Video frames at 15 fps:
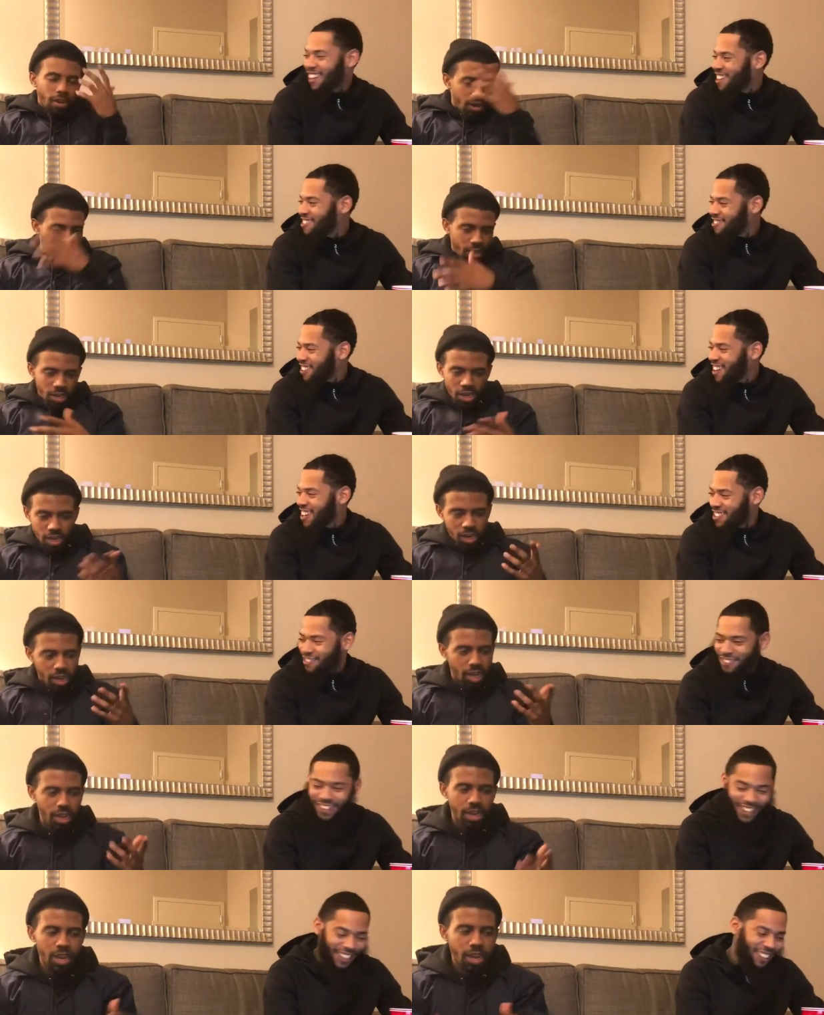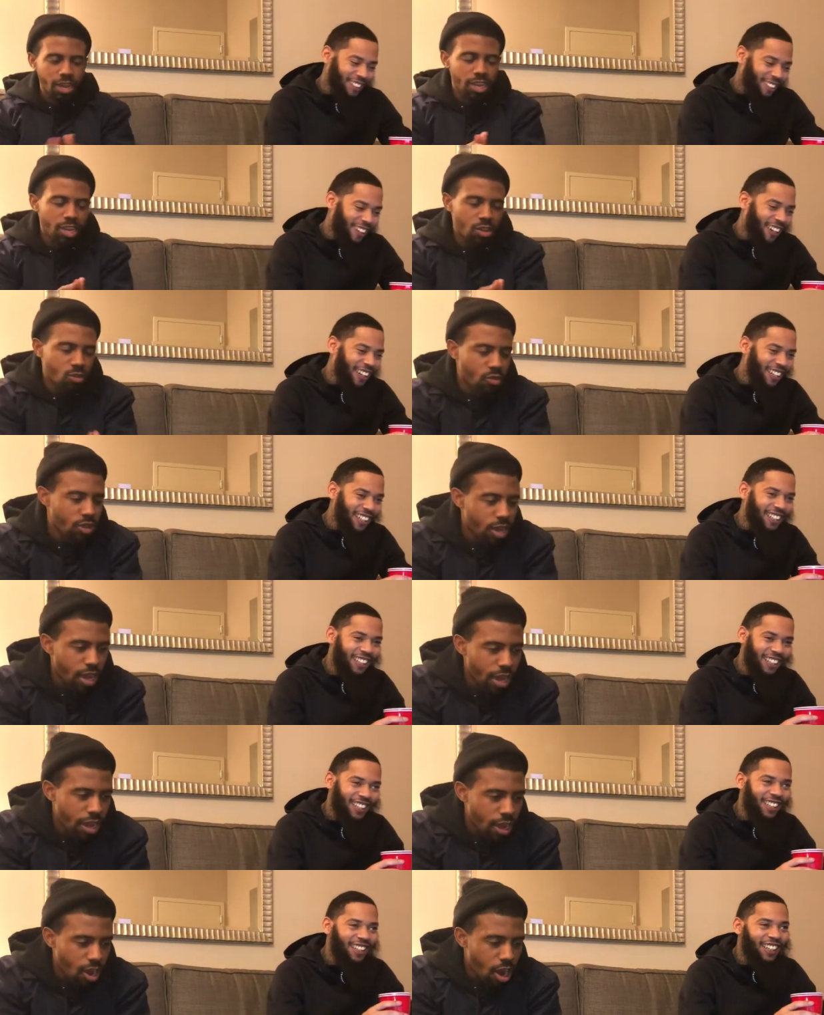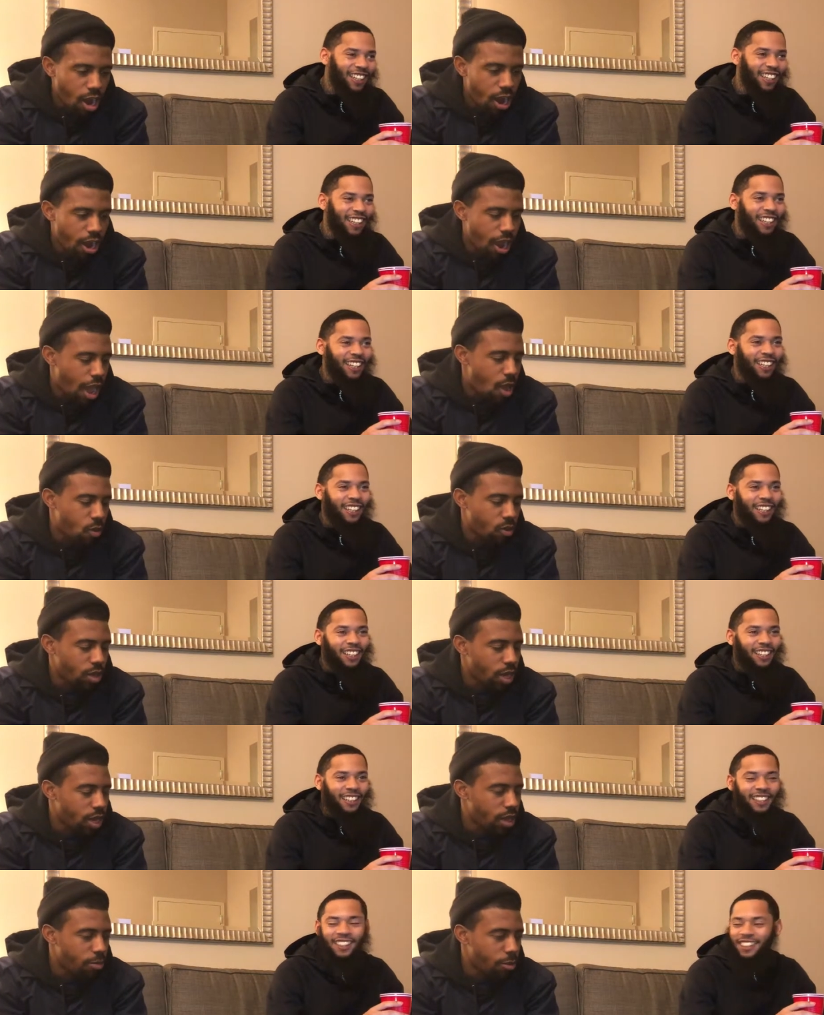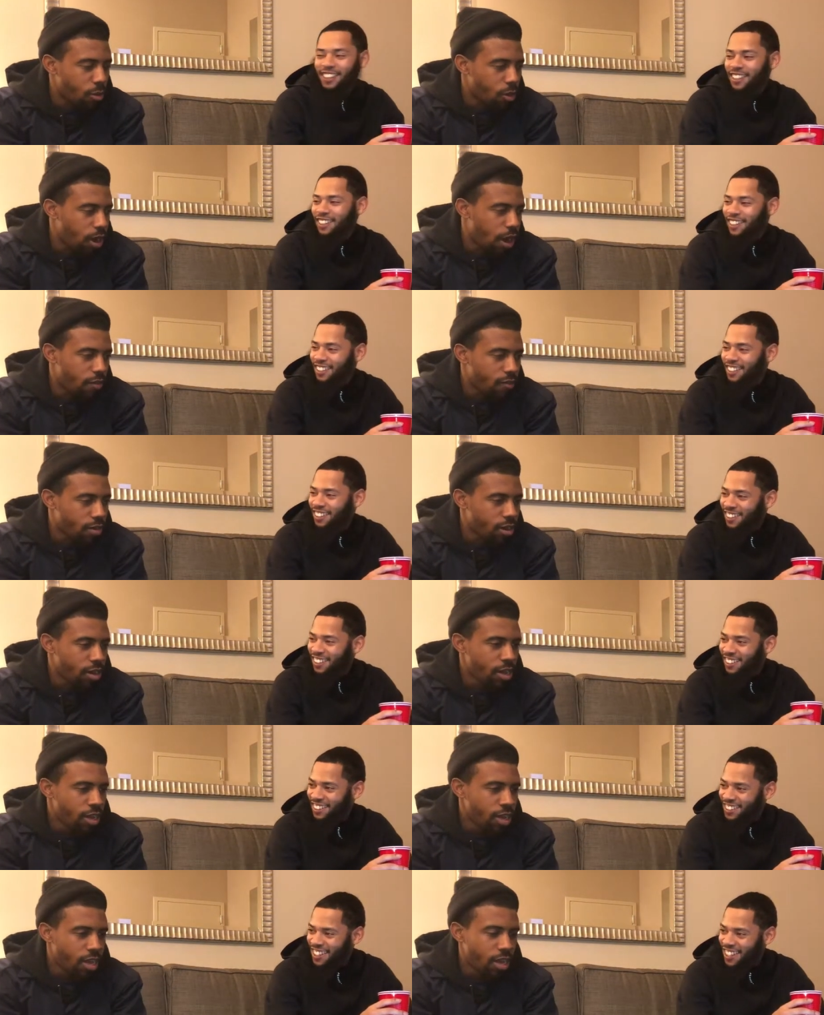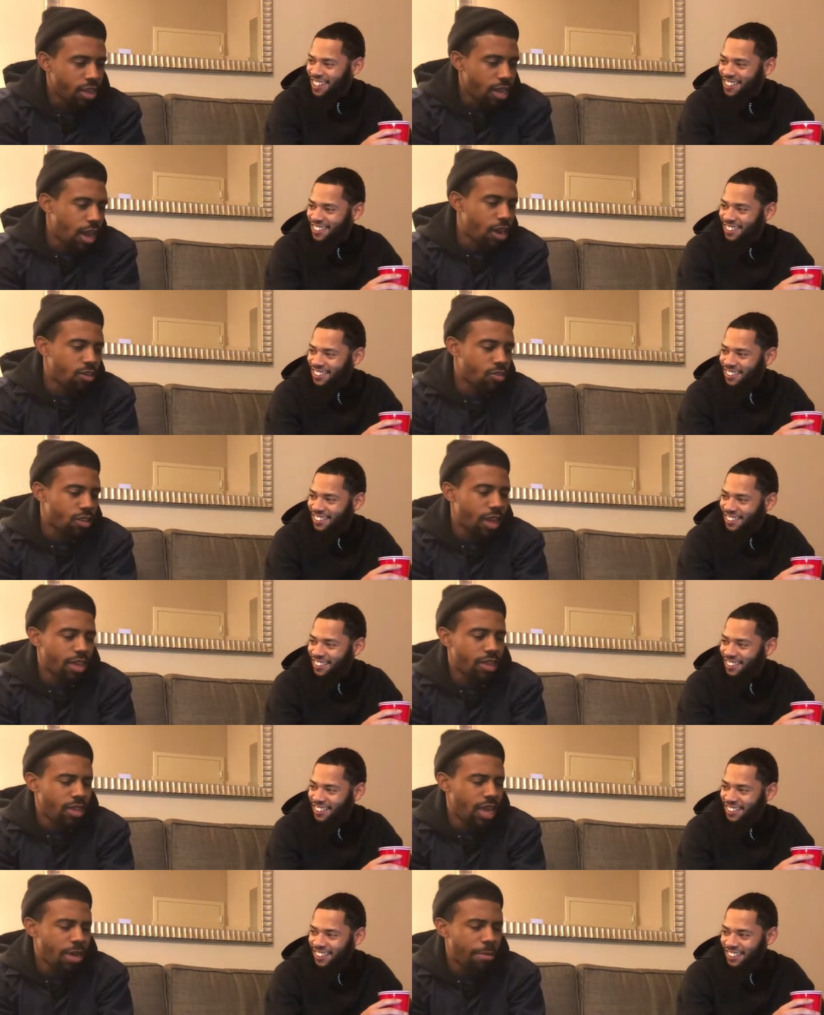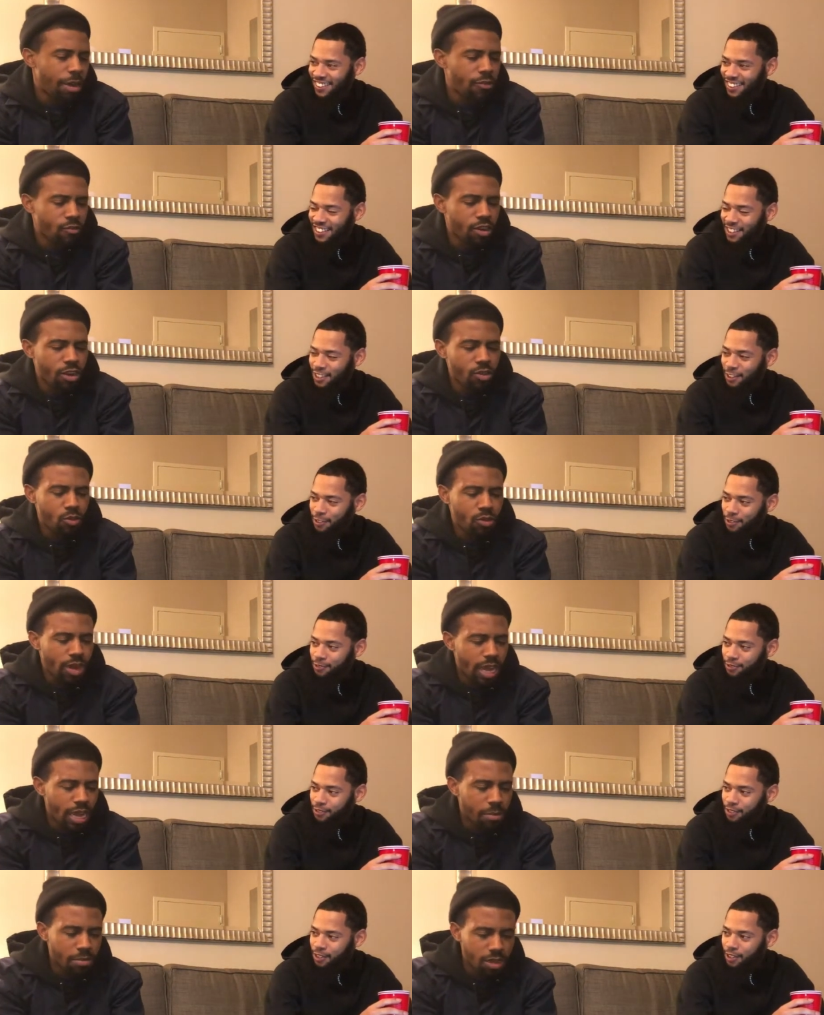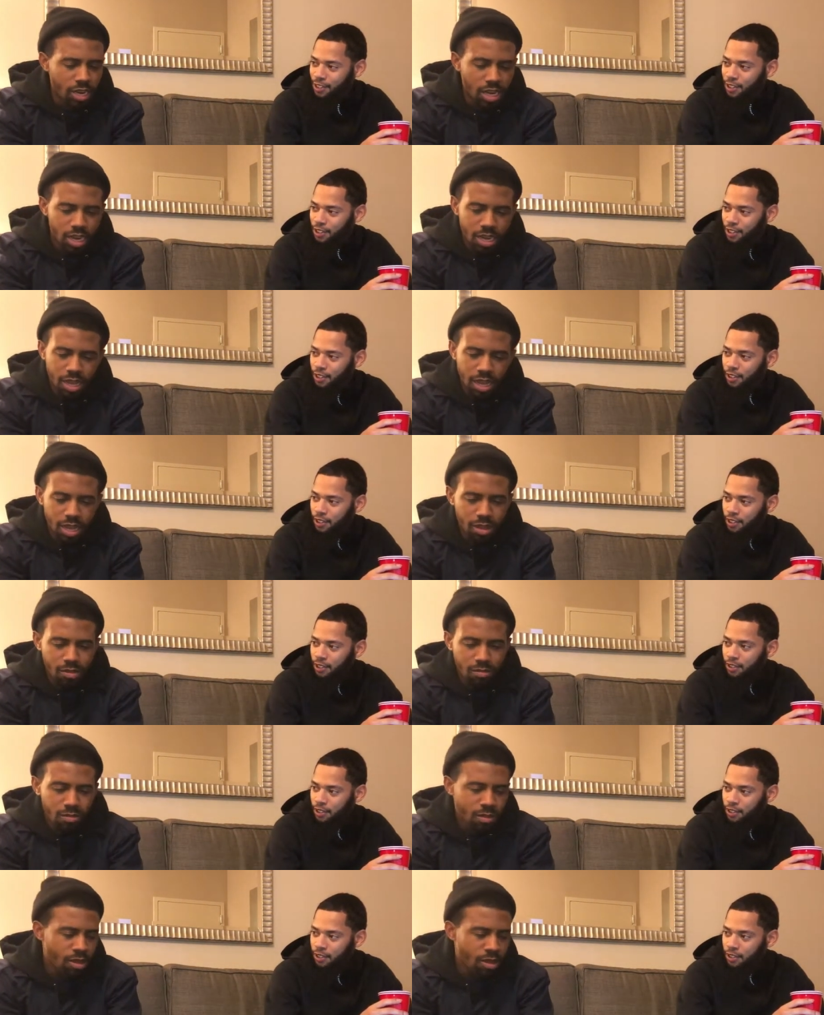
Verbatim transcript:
Speaker 1: and right, shit like right, that. And right. this was like, all right, I don't get it, but whatever. Exactly. And then I was like, damn, I was running through names and shit like that. And,